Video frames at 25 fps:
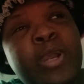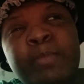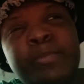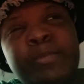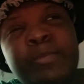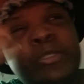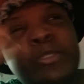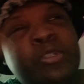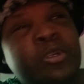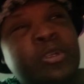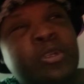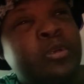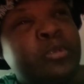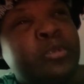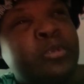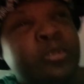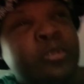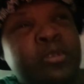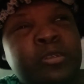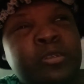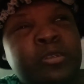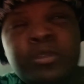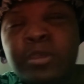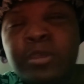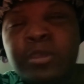
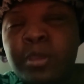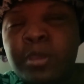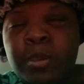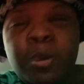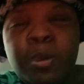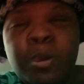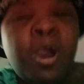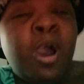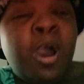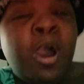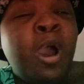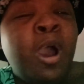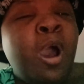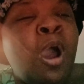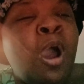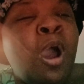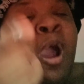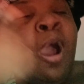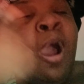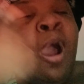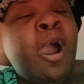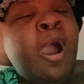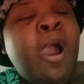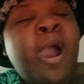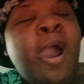episodes to
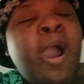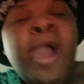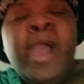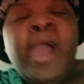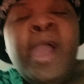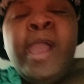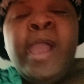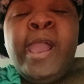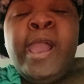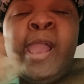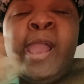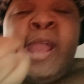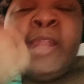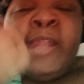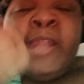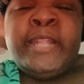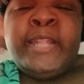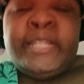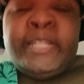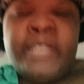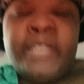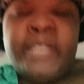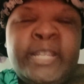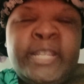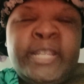
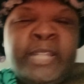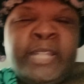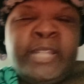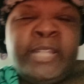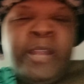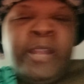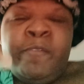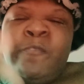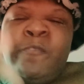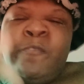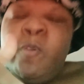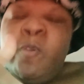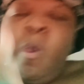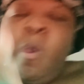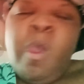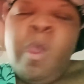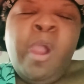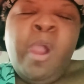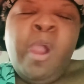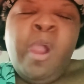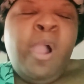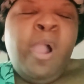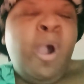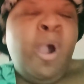end season 4